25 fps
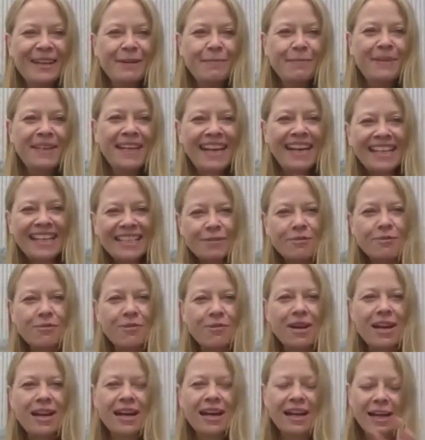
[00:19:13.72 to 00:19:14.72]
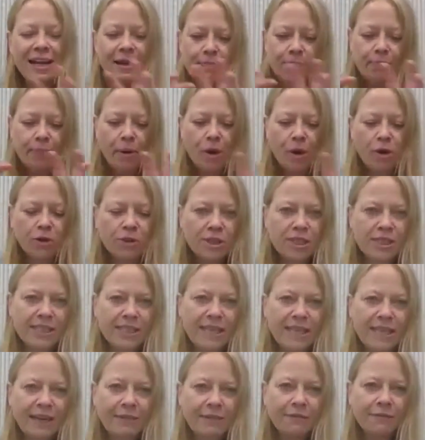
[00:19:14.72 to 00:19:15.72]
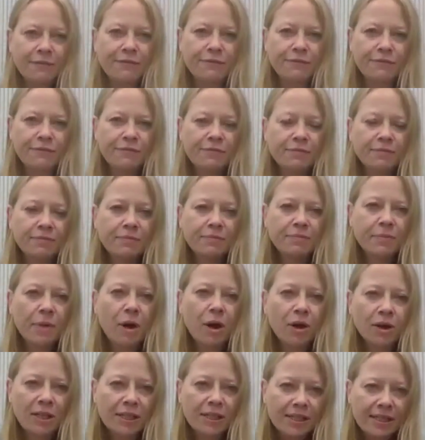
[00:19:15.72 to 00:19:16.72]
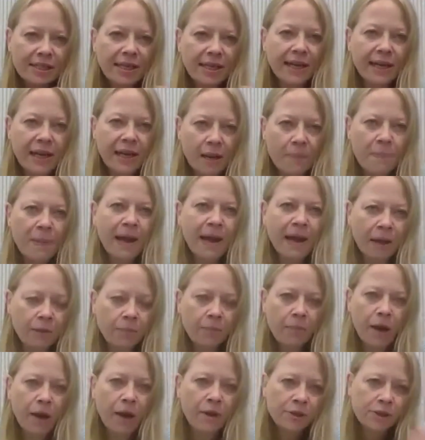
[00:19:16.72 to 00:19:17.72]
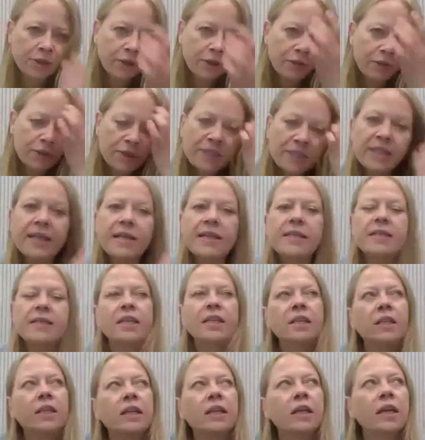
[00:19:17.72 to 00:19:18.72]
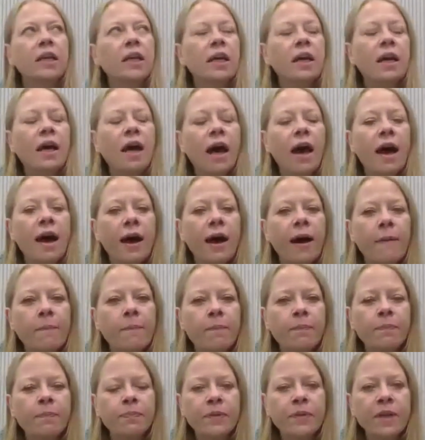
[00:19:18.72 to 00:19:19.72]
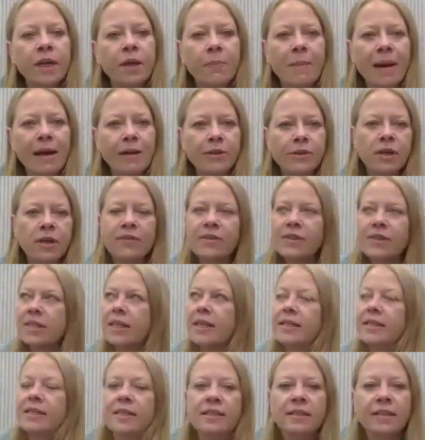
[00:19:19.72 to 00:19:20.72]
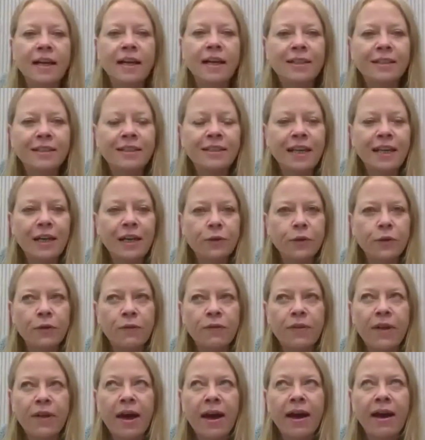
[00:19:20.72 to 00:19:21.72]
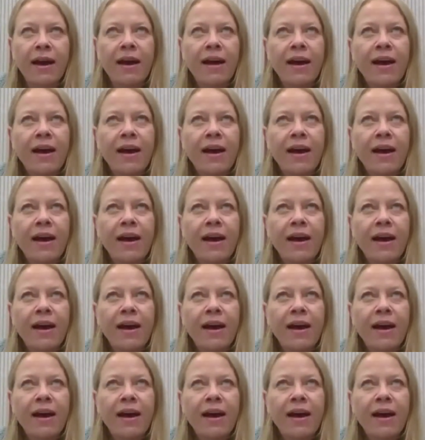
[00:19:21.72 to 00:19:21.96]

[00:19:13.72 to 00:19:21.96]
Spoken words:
But it isn't really a positive policy about post offices and you know, mail services and all of that.